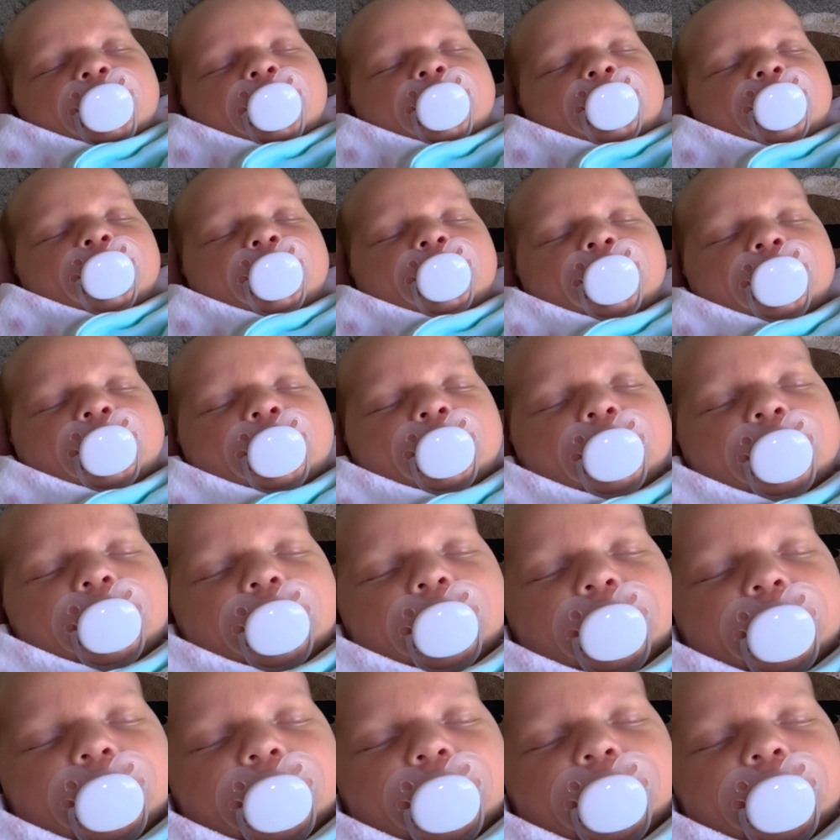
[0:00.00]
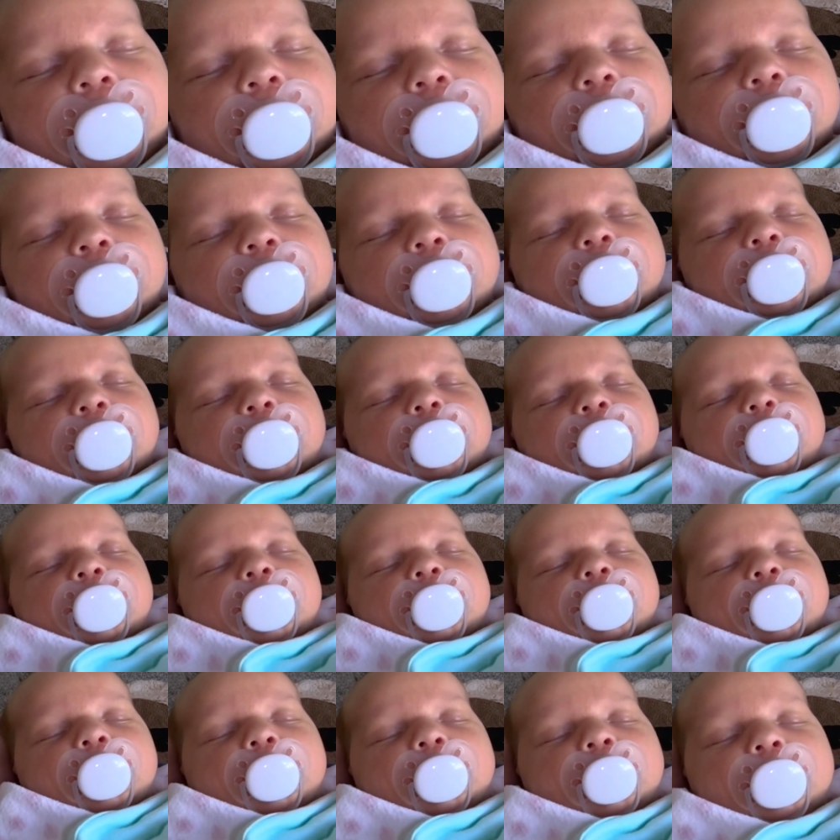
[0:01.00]
"I knew you, you would hurt your
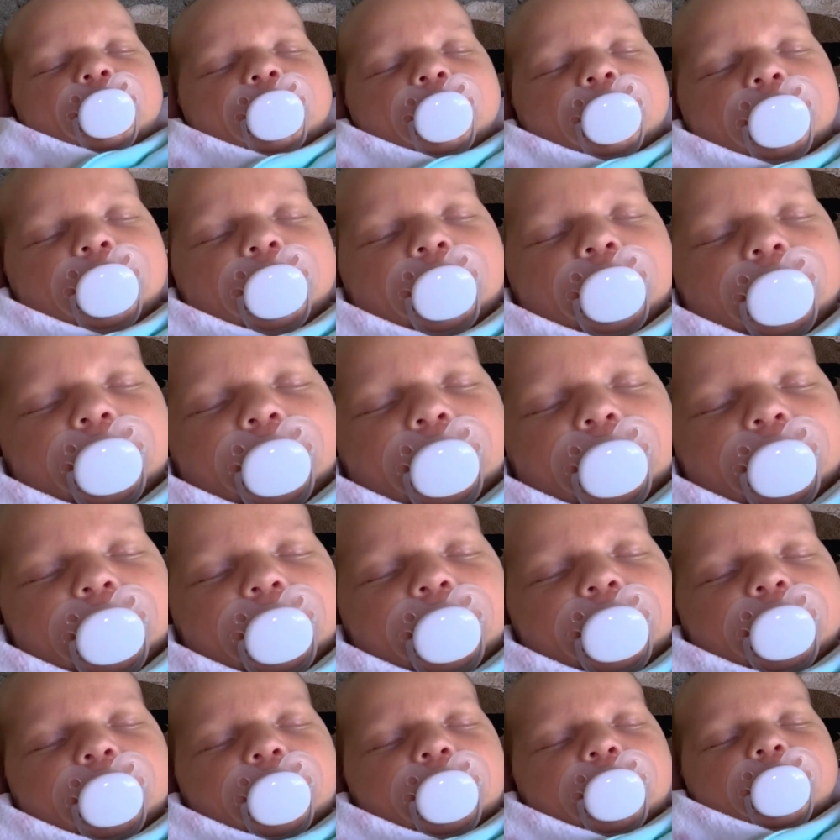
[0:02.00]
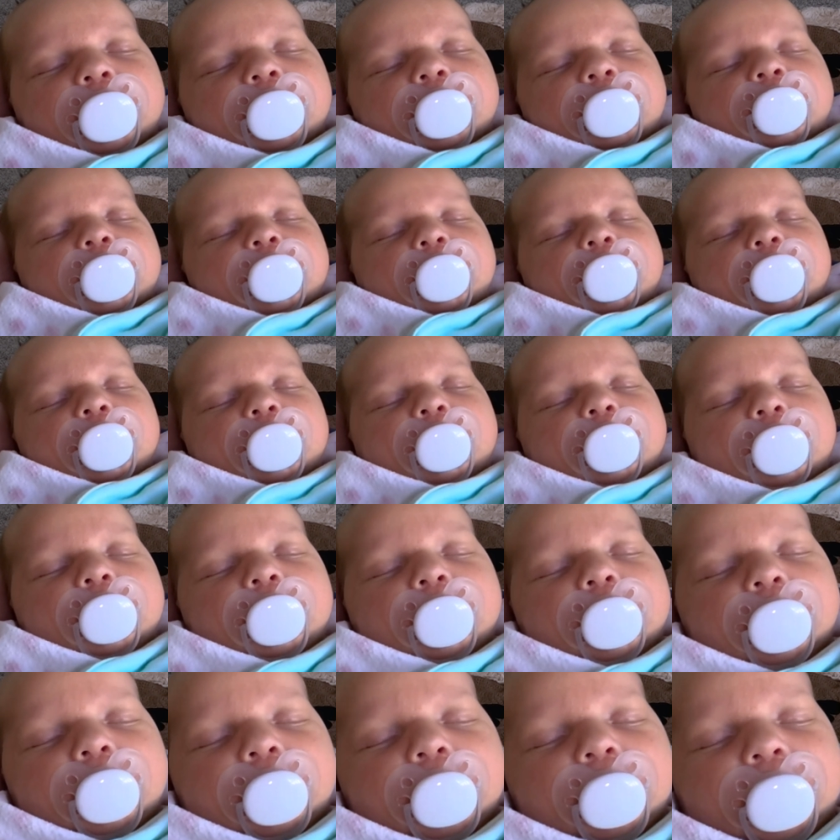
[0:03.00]
feet with those silly shoes. I'm
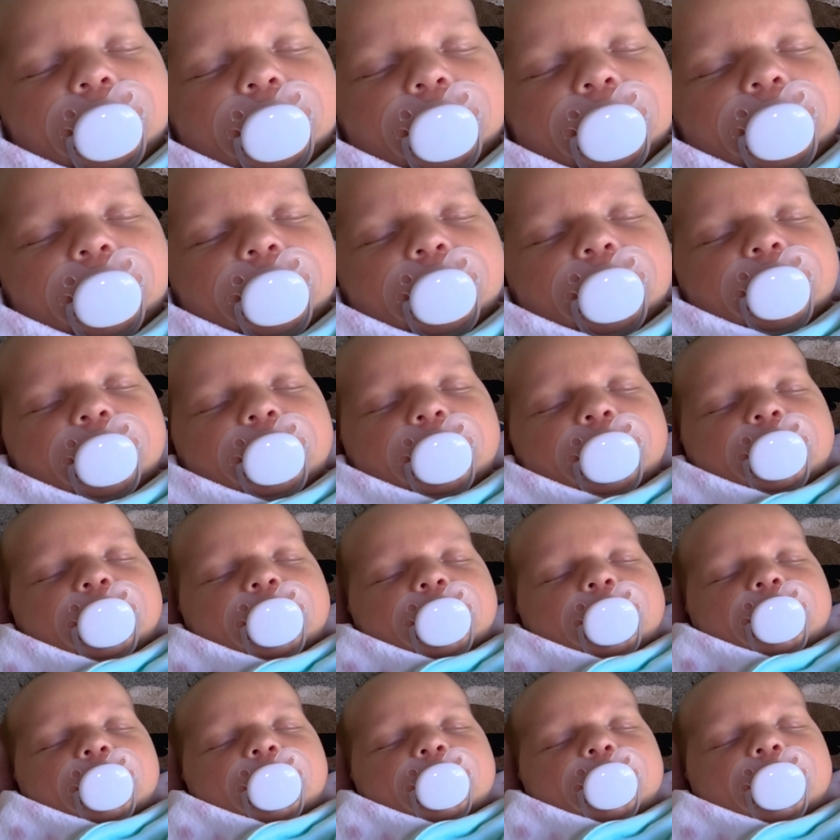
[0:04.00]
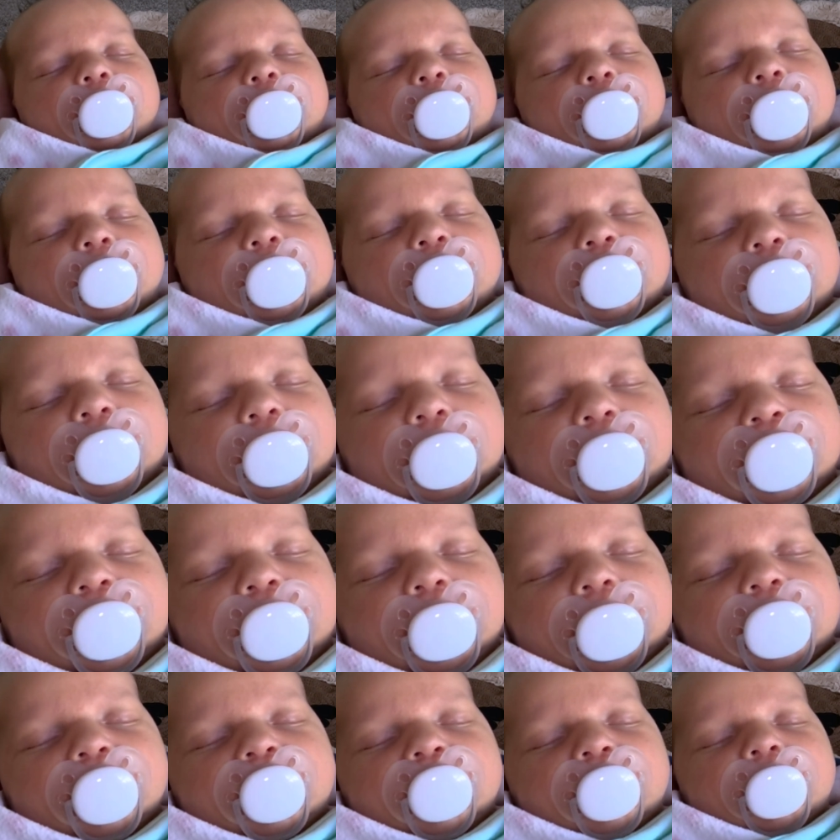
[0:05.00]
sorry, but I don't see what you can do,
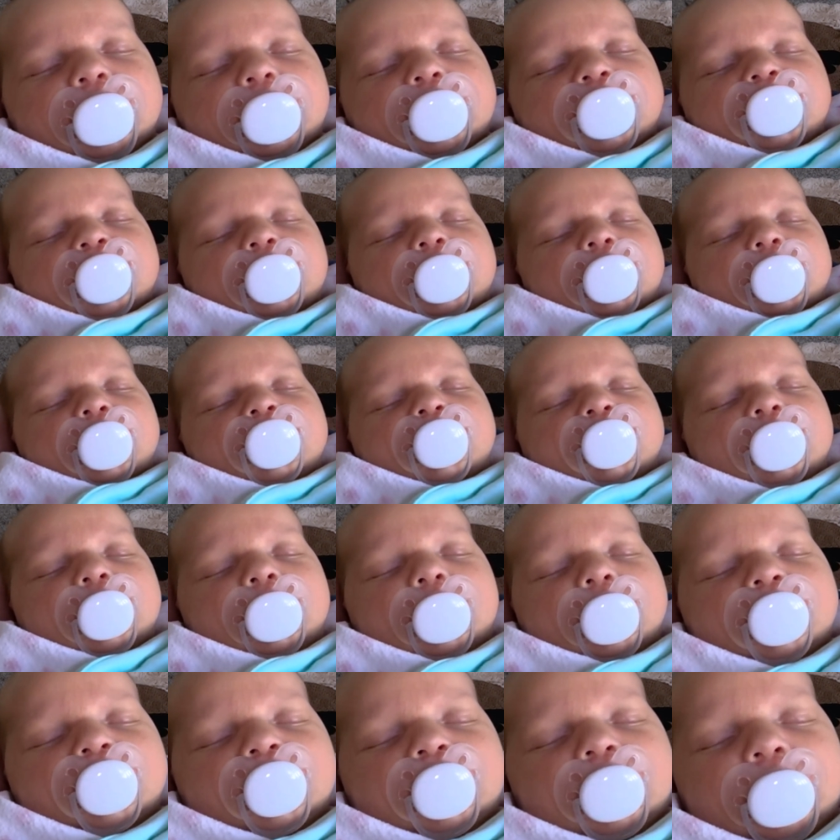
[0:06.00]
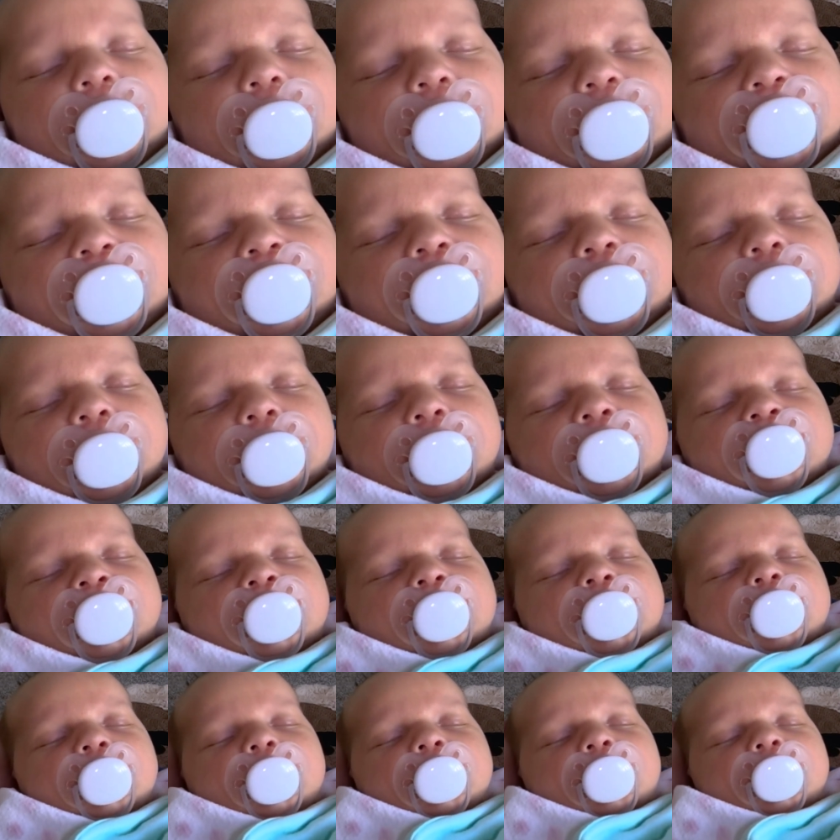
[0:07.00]
except get a carriage or stay here
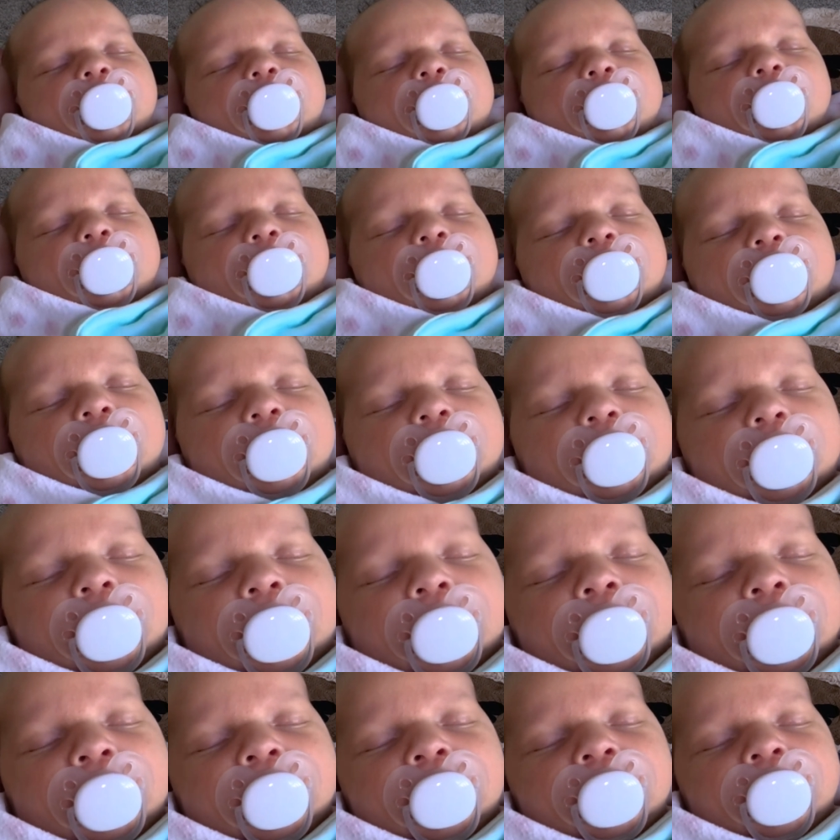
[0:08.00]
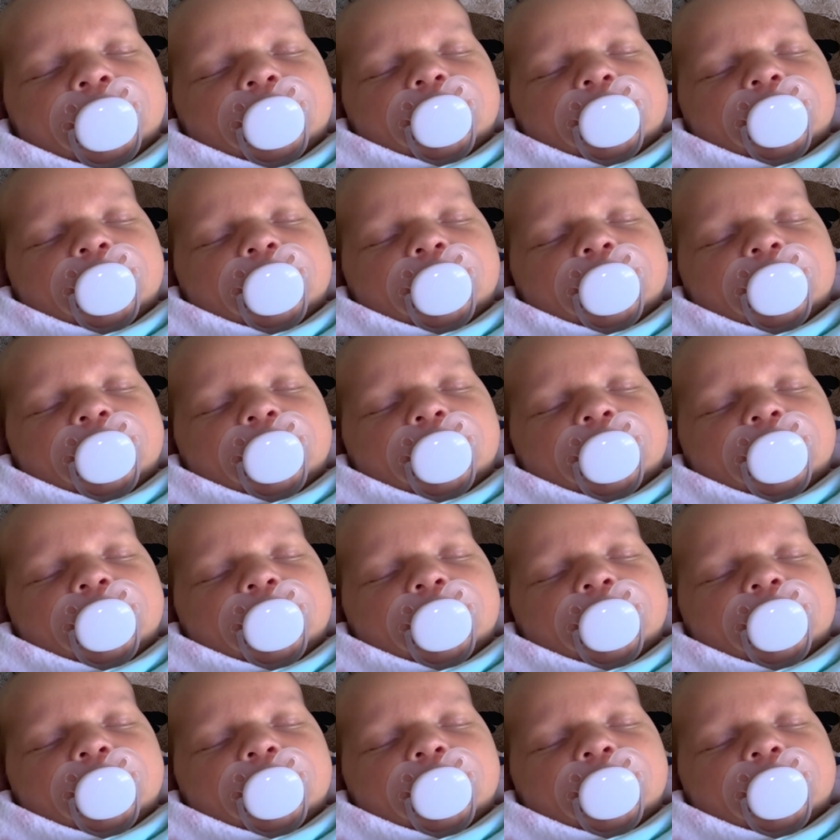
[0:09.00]
all night," answered Joe,